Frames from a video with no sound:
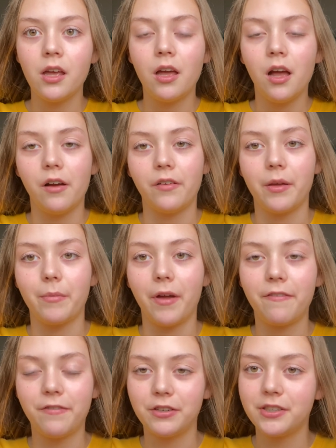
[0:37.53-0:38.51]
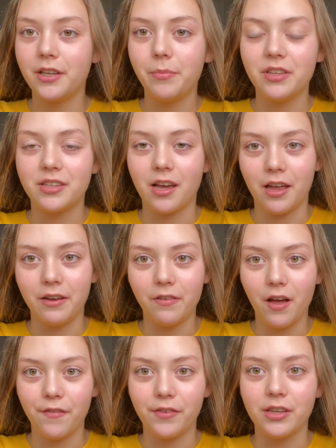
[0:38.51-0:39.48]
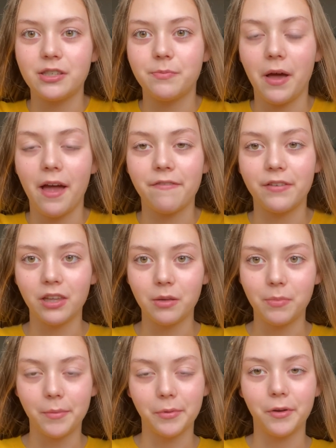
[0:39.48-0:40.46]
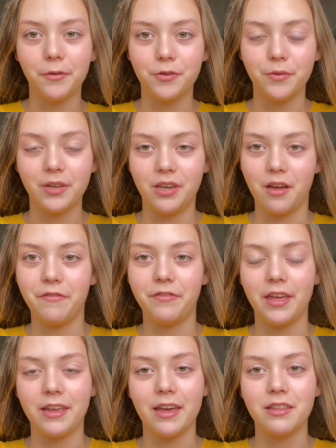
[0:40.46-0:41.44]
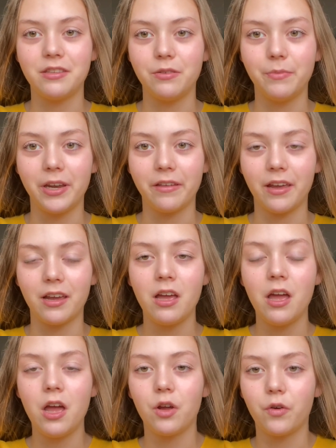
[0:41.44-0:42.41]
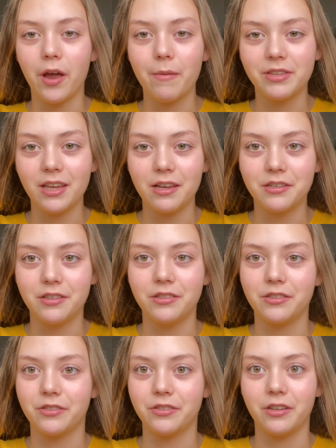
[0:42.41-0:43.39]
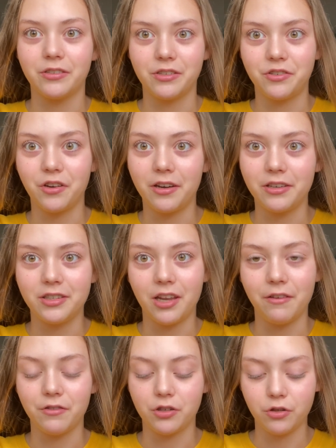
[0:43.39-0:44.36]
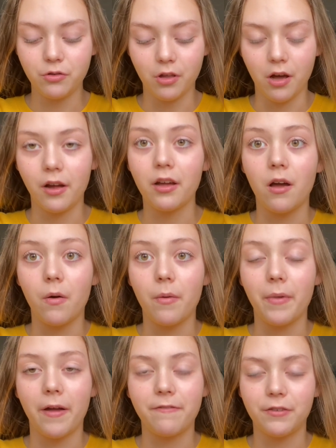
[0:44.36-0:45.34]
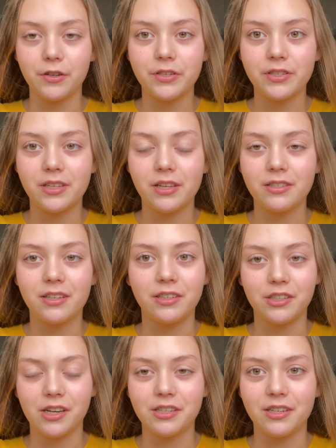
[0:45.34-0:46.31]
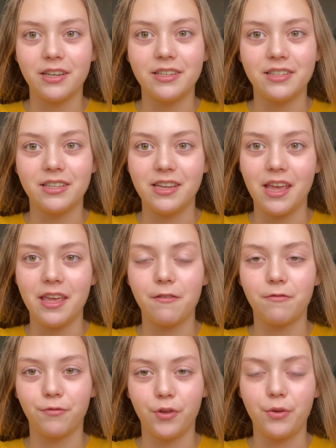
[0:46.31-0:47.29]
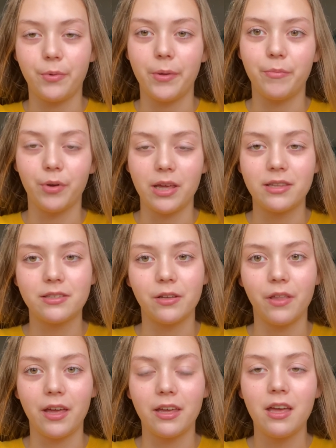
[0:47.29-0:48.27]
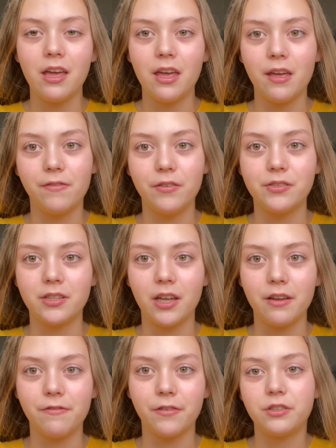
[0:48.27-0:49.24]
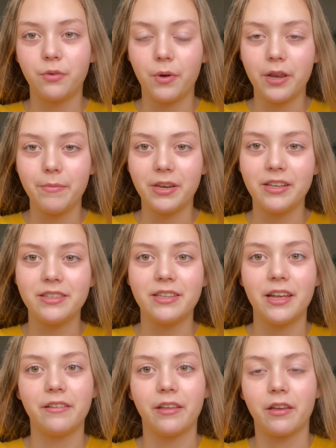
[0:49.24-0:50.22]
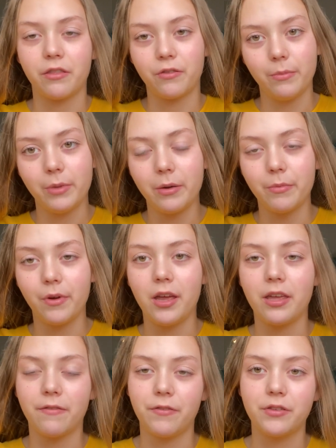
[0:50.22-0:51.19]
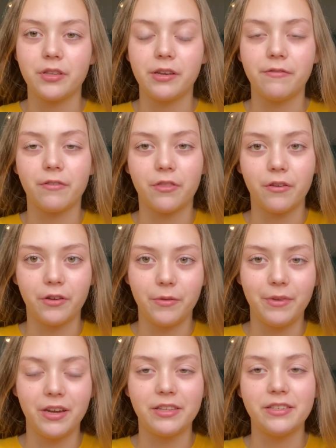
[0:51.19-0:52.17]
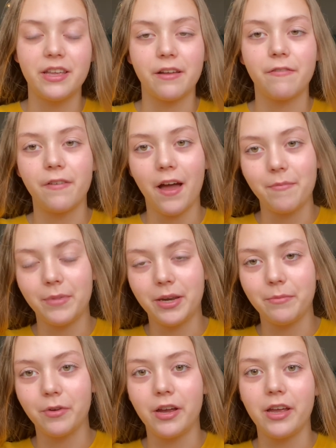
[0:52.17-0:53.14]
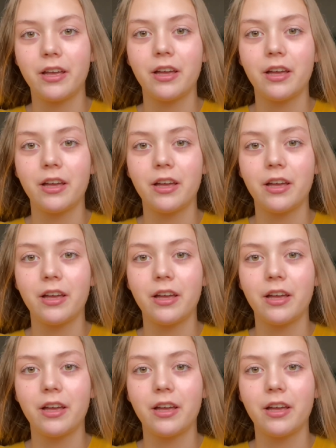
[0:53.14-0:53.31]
Alright, my first tip is kind of obvious, but I feel like people don't do it enough. They get too many like cram sessions, or they're just trying to study for too long. But my first suggestion is to take frequent breaks. So like if you study for 20 minutes, take like a 3-minute break. If you study for 30 minutes, take a 5-minute break.